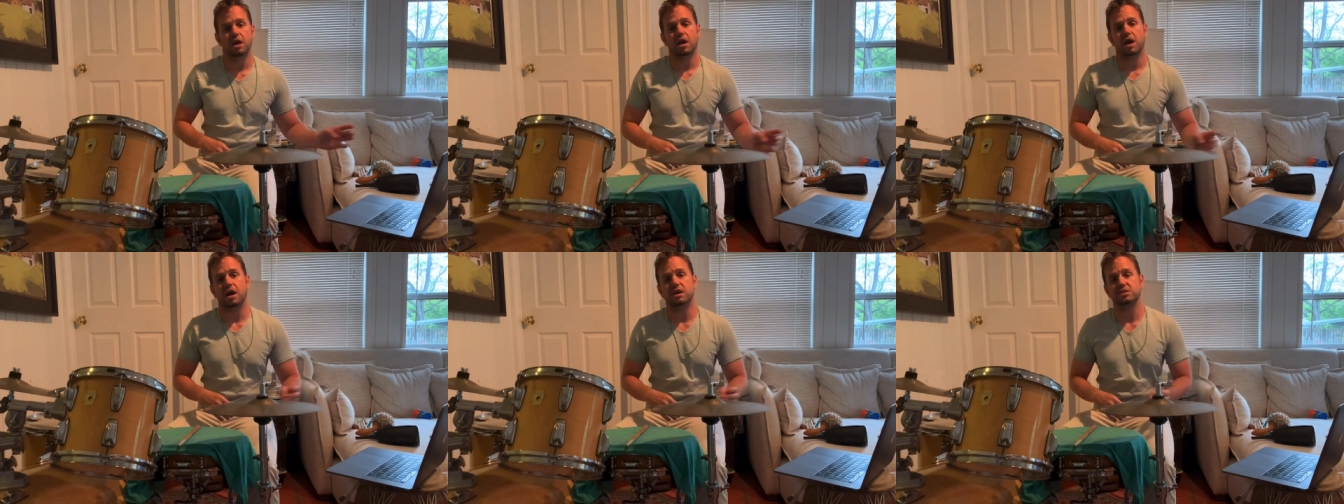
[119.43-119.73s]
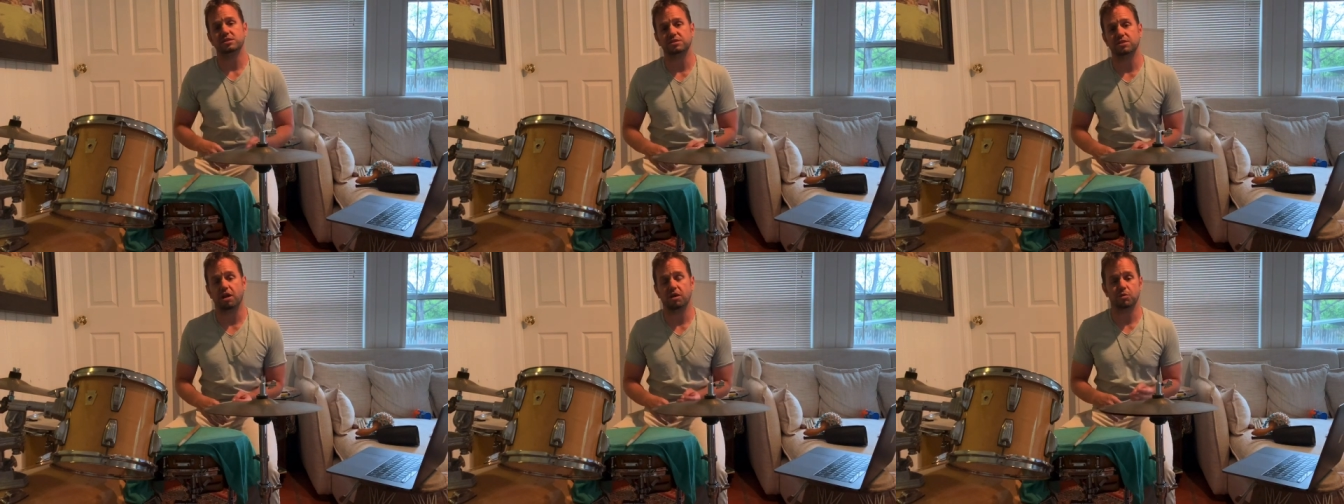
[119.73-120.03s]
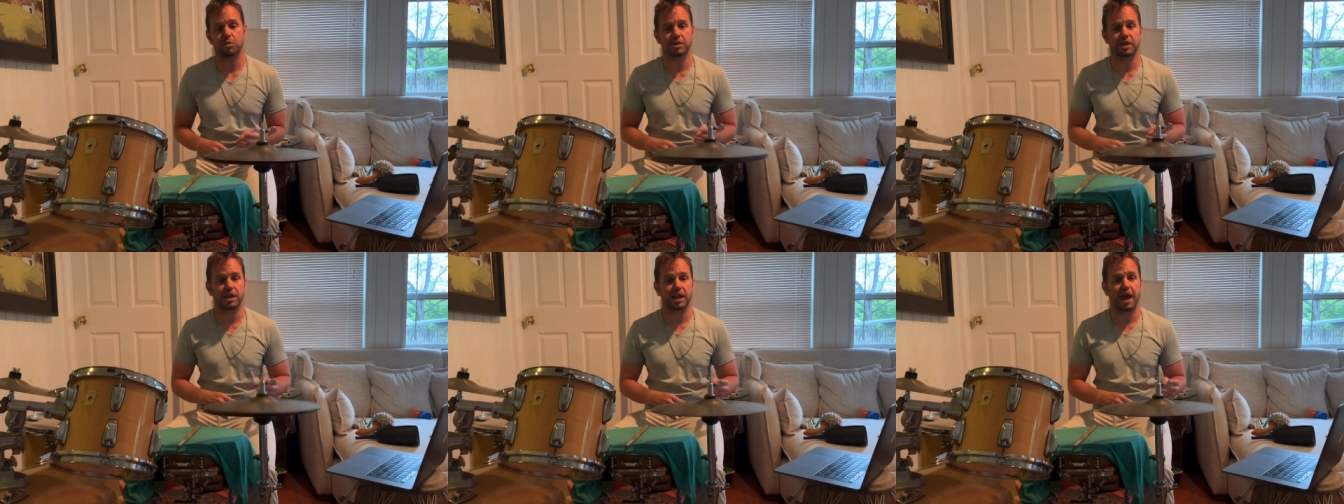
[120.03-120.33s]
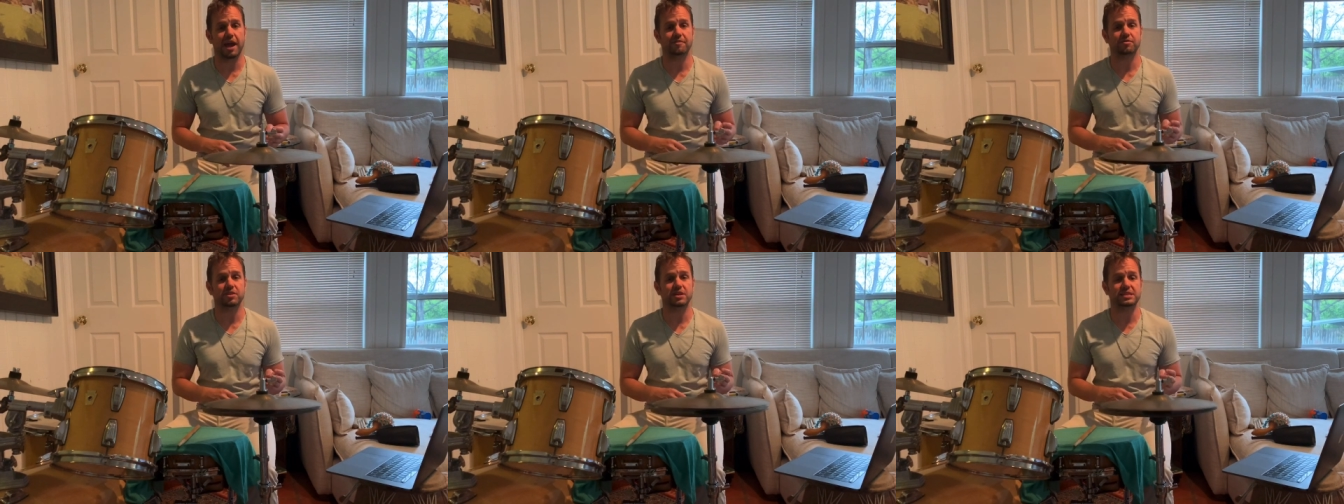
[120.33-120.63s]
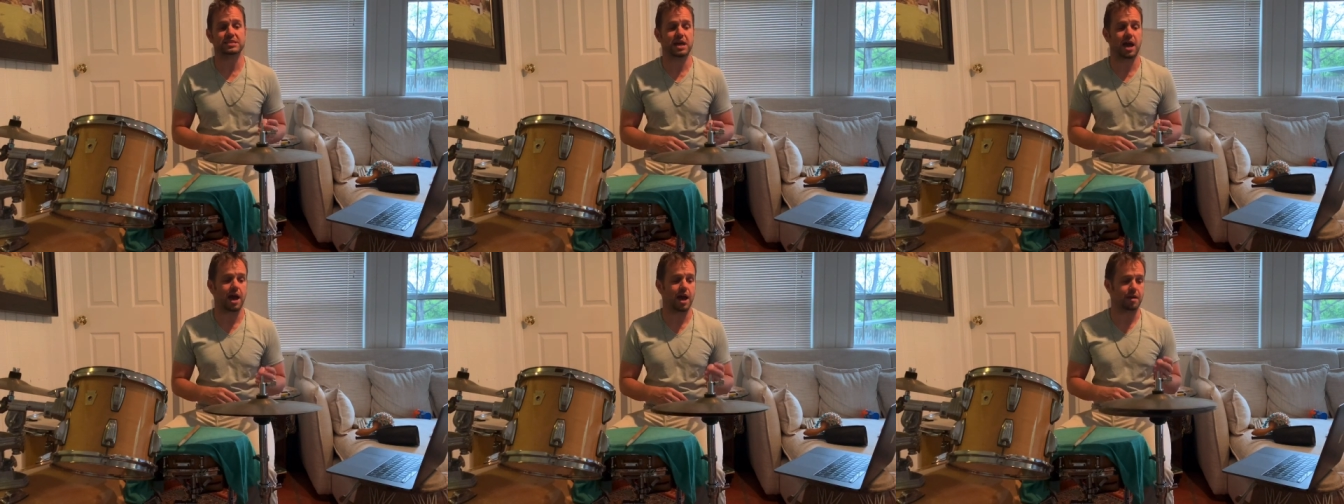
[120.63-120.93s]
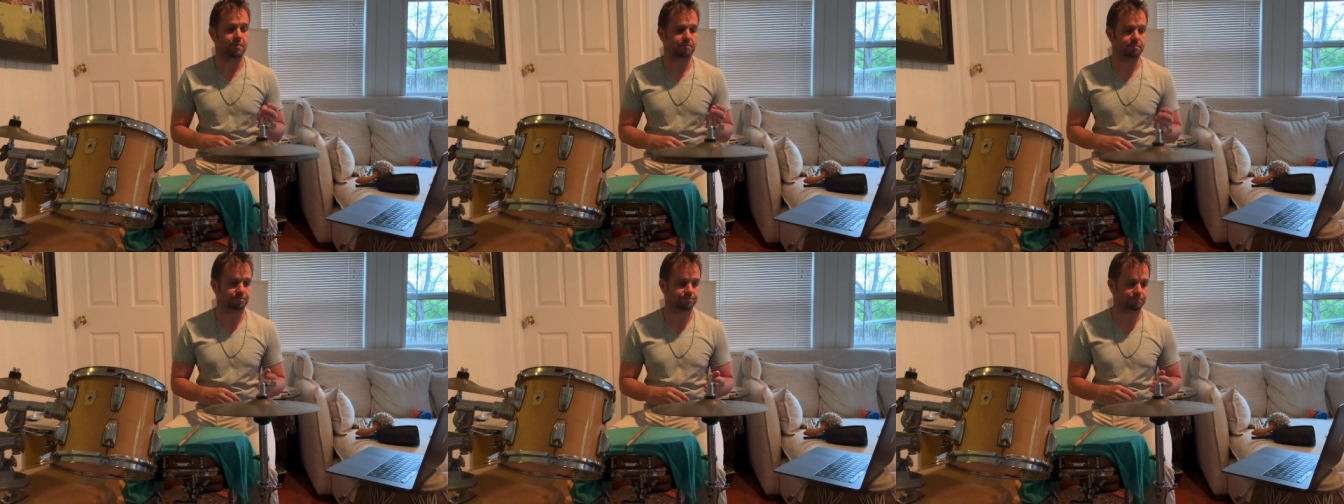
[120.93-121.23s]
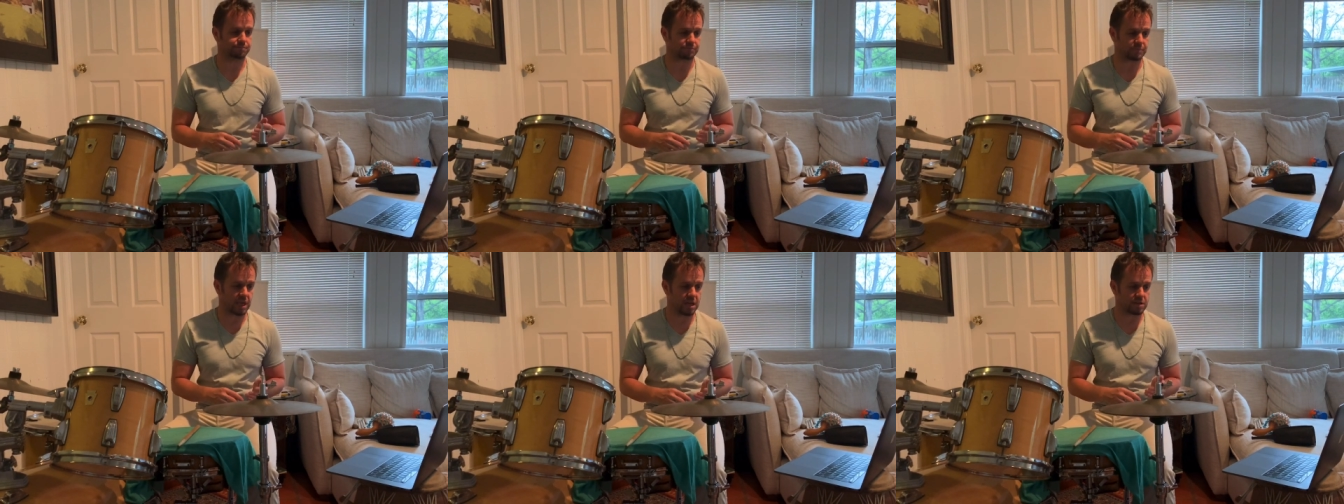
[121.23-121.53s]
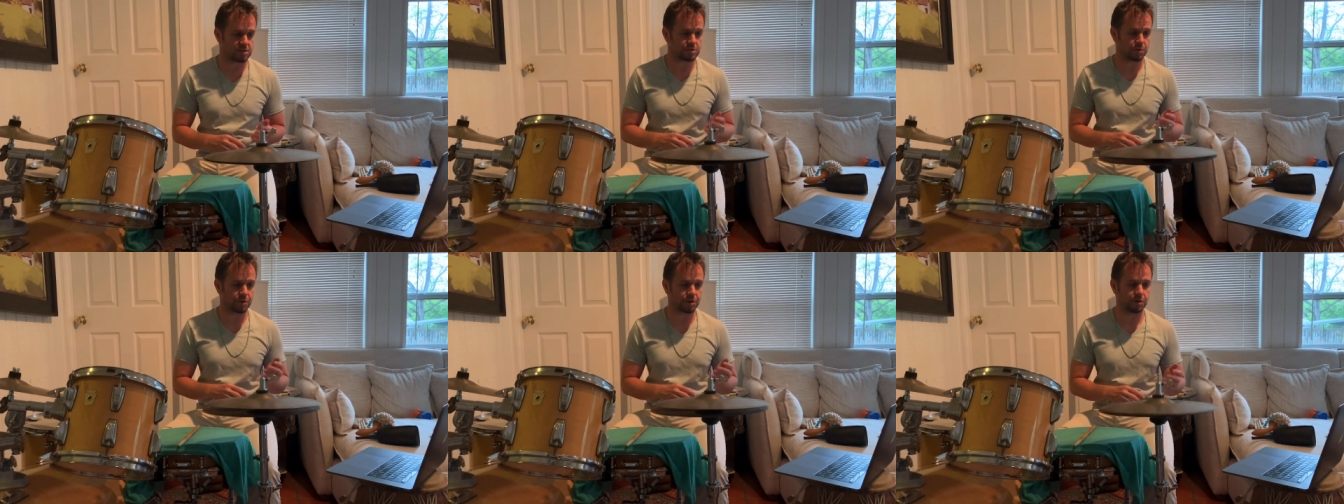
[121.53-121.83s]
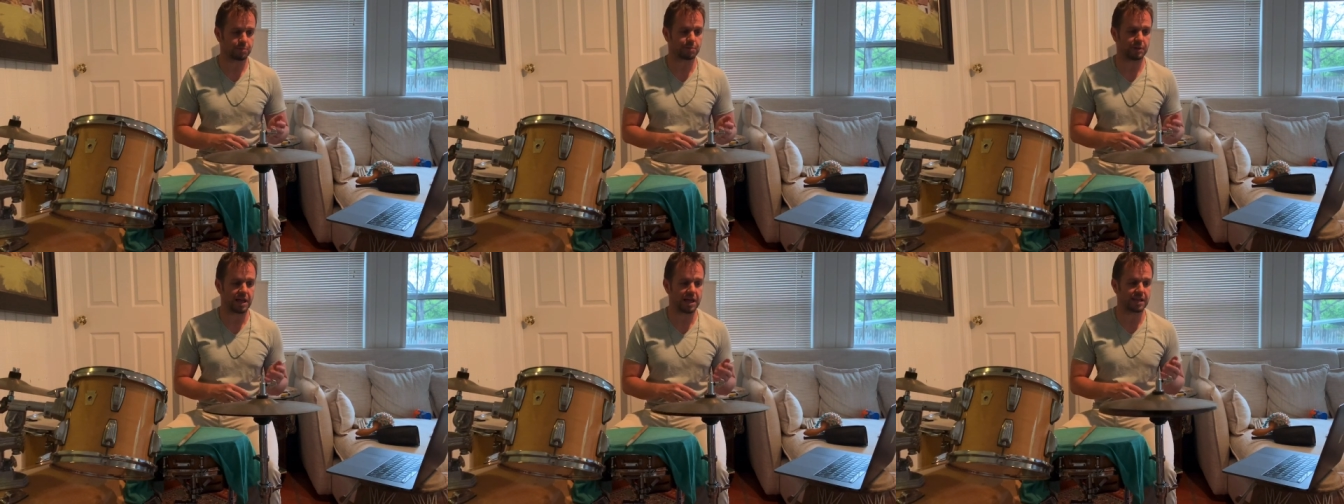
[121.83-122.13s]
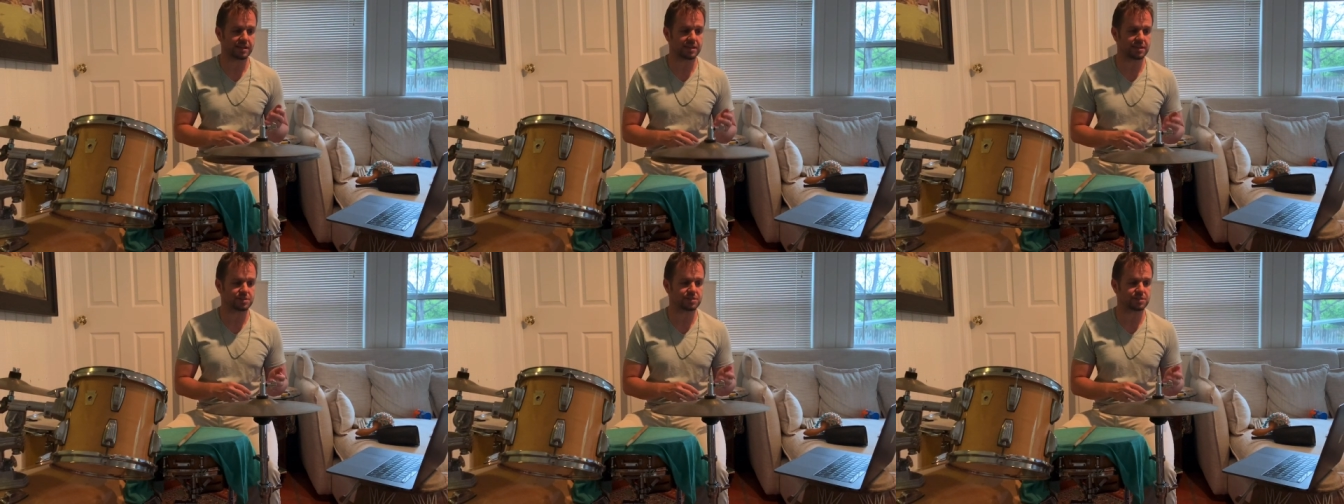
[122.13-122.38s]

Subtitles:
I'll start with it every time. So when you're playing these